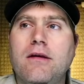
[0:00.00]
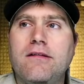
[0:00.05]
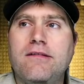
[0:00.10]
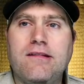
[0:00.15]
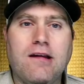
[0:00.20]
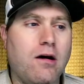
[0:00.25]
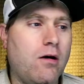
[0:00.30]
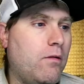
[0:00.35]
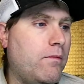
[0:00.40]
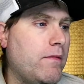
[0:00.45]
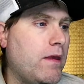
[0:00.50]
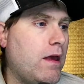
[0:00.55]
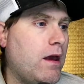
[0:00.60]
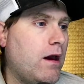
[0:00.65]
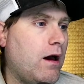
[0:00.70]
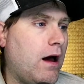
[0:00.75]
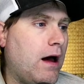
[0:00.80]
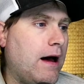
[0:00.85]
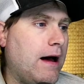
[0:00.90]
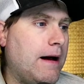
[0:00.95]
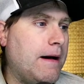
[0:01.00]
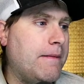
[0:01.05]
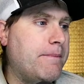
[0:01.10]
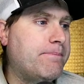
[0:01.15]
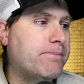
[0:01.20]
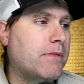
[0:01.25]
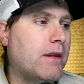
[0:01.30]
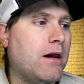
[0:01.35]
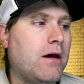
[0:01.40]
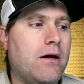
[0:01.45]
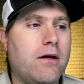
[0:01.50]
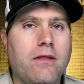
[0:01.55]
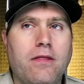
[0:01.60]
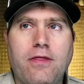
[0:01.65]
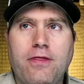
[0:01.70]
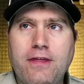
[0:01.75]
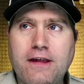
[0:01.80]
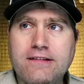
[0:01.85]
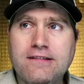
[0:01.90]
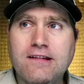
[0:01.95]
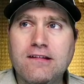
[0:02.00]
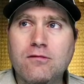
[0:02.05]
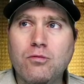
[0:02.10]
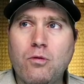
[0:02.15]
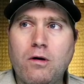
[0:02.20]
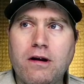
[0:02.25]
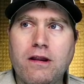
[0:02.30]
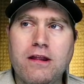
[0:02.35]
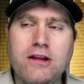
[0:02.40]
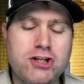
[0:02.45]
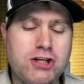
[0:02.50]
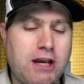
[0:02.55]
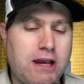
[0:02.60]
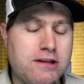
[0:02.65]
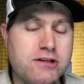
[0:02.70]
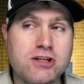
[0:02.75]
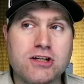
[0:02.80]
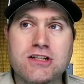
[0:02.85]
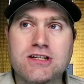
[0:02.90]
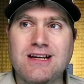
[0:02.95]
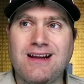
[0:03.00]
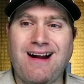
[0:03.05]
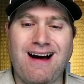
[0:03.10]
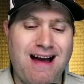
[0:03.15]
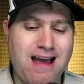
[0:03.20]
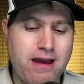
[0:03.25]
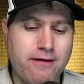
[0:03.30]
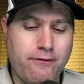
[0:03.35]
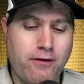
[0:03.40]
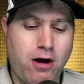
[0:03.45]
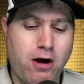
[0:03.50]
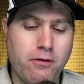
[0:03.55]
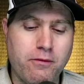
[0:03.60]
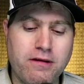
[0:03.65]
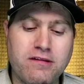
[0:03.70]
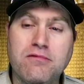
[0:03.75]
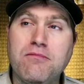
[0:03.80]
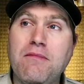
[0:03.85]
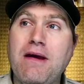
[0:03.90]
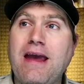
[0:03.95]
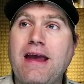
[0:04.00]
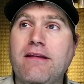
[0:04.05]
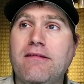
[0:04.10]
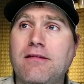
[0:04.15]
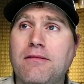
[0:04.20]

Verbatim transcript: So um, this is one of the changes that I have always made.